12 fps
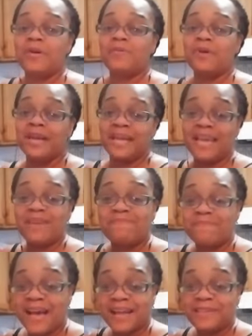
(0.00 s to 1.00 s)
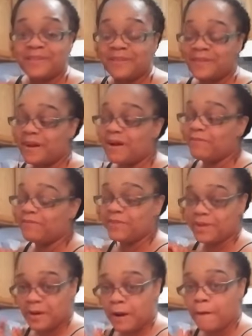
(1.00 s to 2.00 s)
We want to keep that stuff,
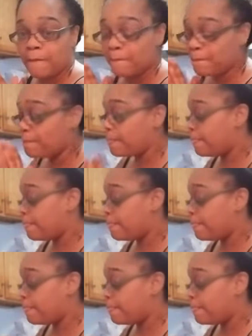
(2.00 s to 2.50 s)
you know.